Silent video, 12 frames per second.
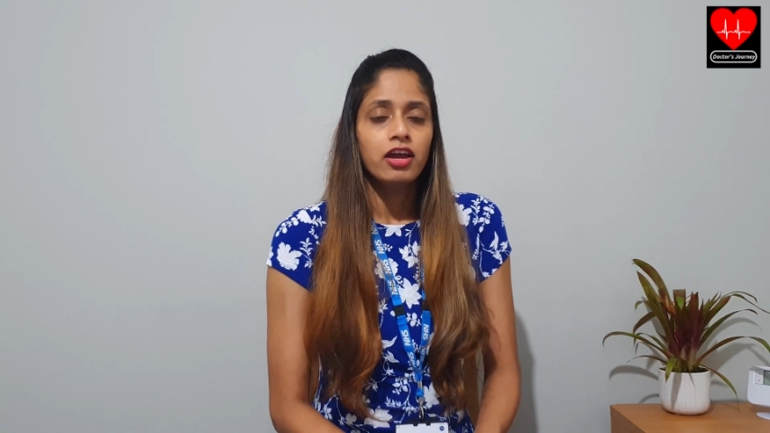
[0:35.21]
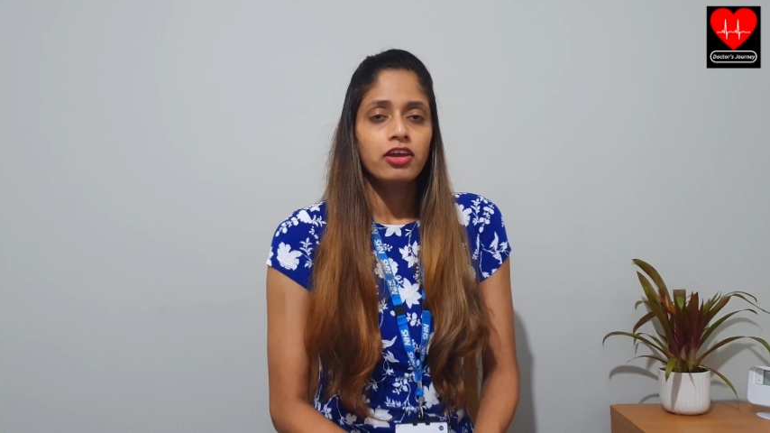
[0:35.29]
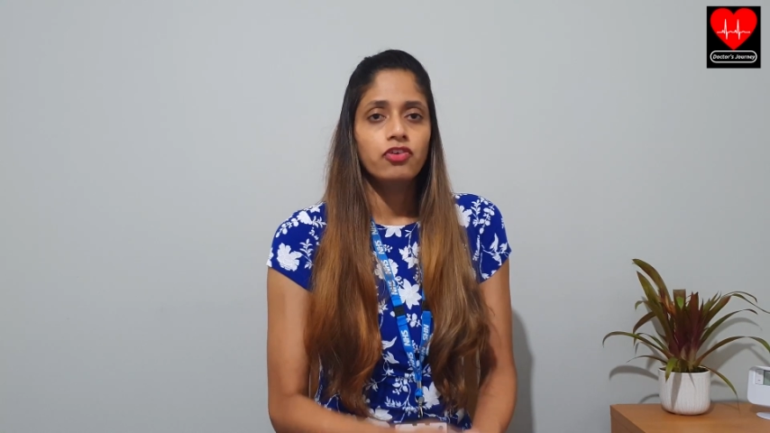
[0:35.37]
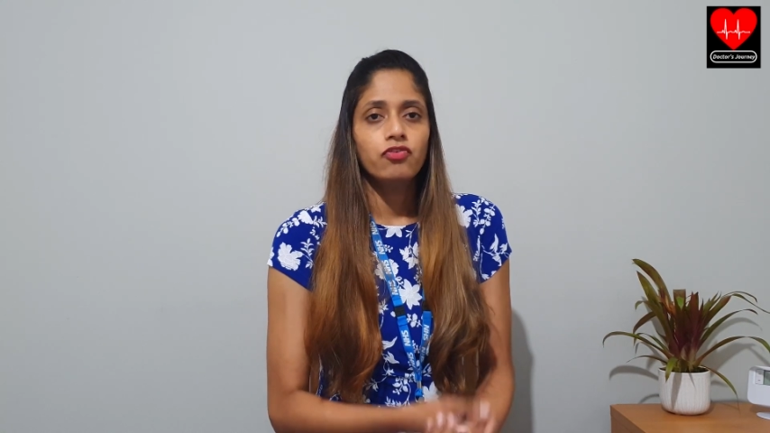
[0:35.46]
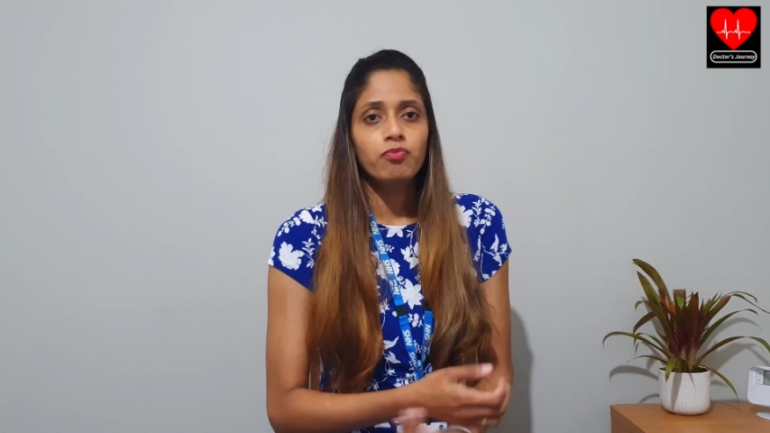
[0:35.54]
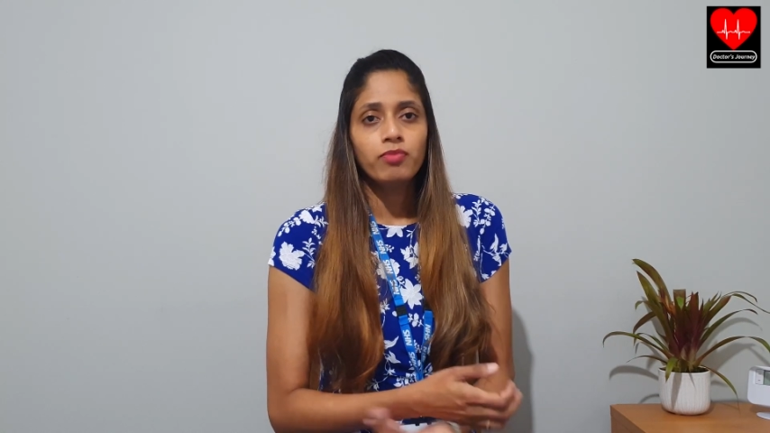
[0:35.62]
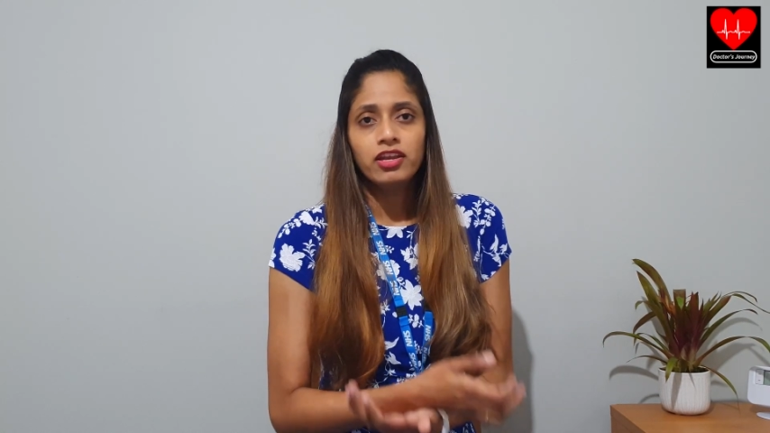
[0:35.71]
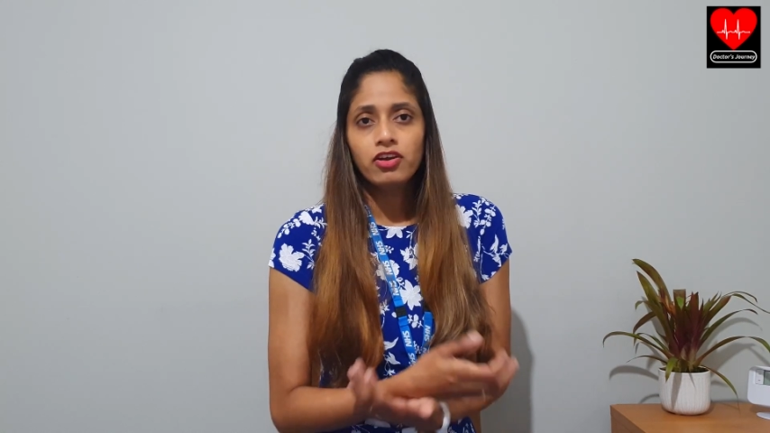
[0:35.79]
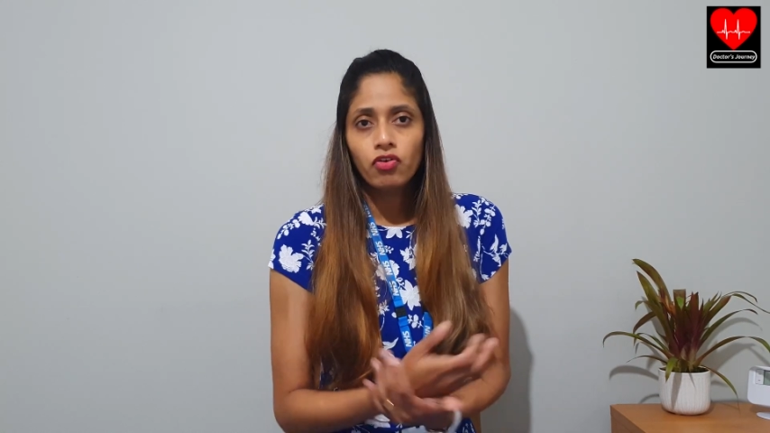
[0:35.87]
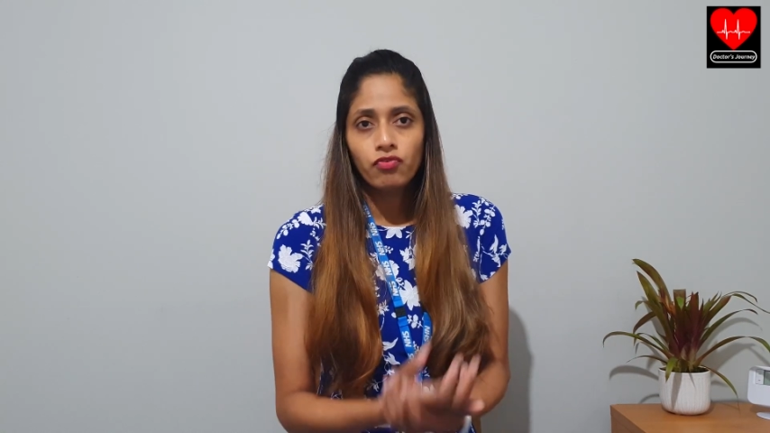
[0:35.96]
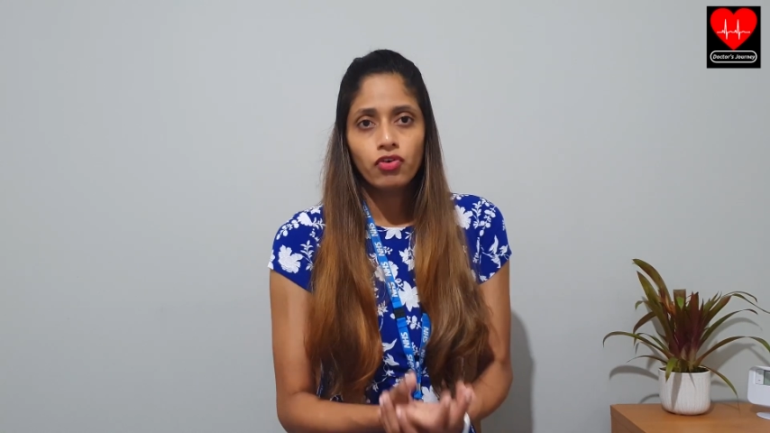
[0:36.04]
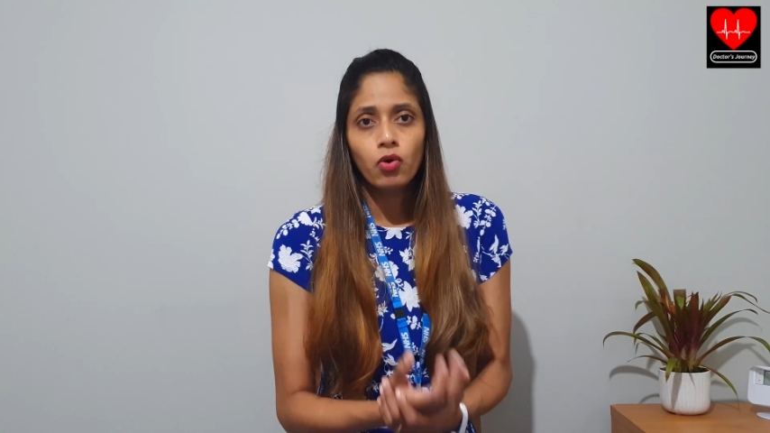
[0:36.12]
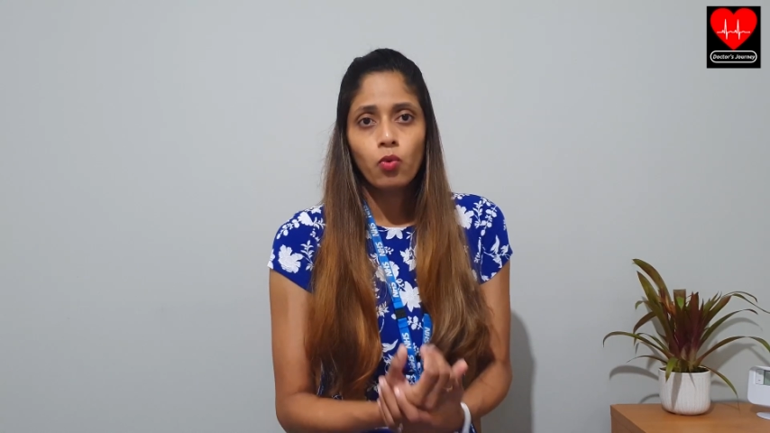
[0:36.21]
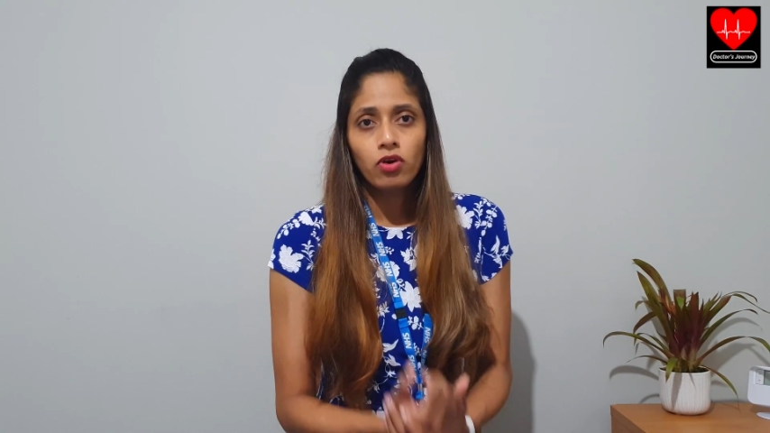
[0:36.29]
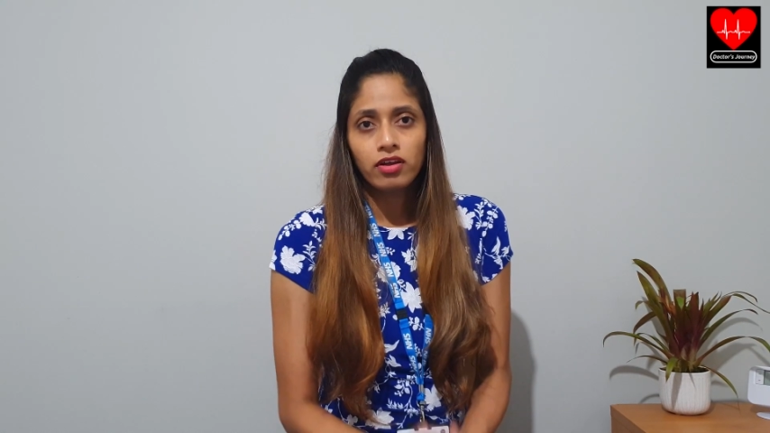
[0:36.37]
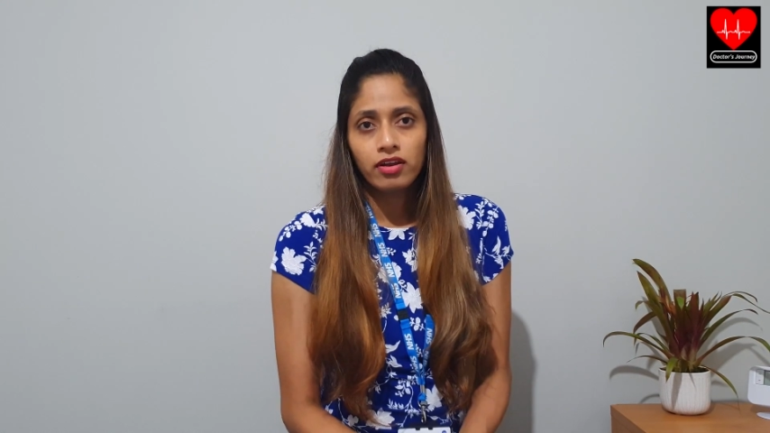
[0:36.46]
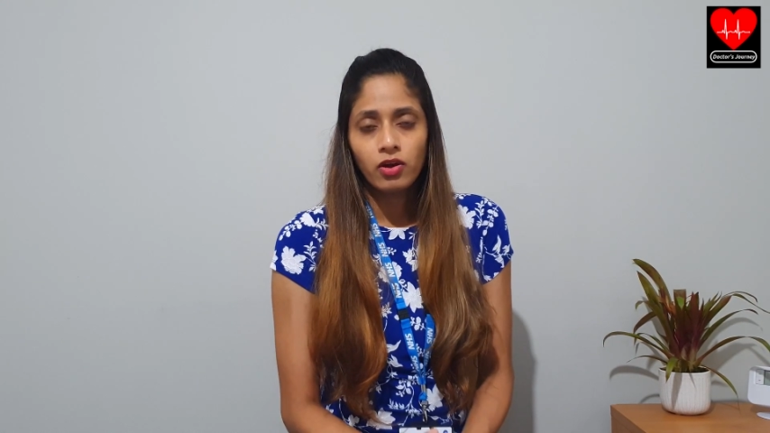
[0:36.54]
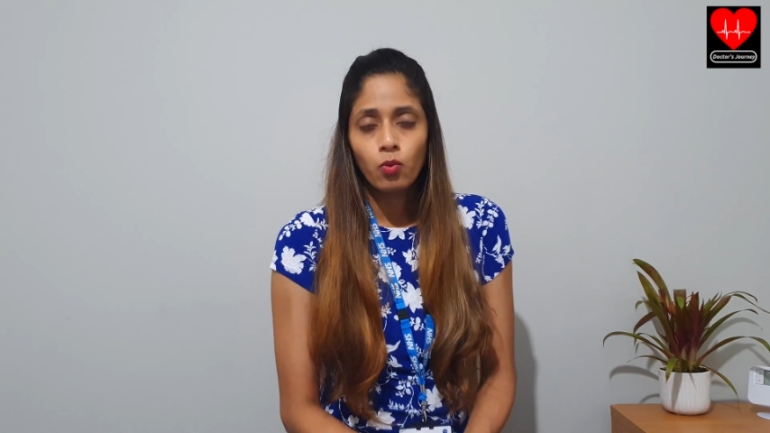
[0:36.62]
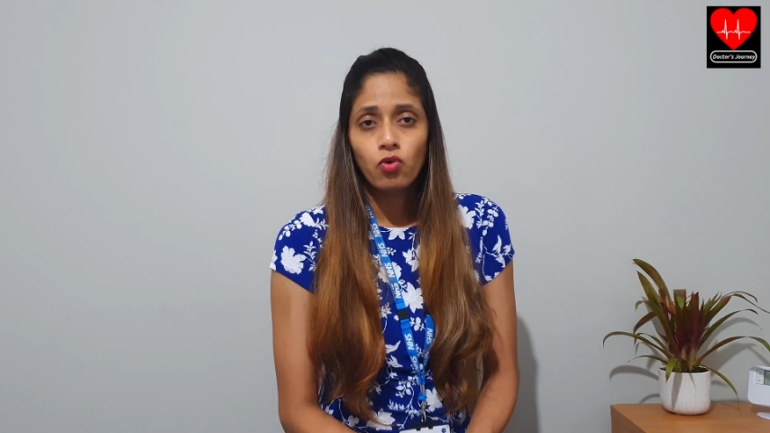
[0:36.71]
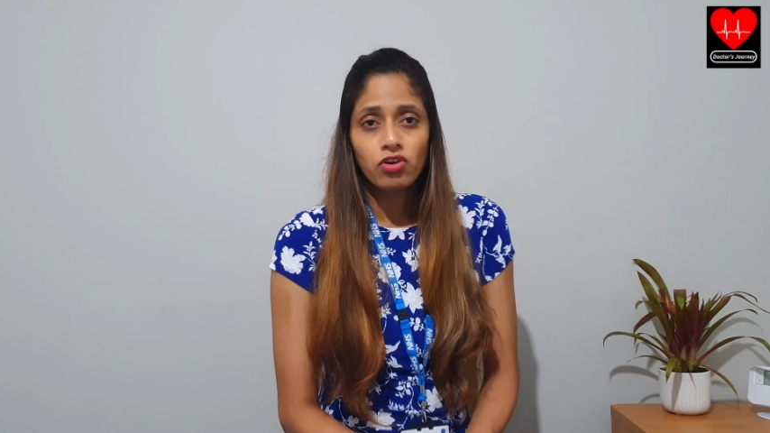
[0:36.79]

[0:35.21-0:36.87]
If many of you are wondering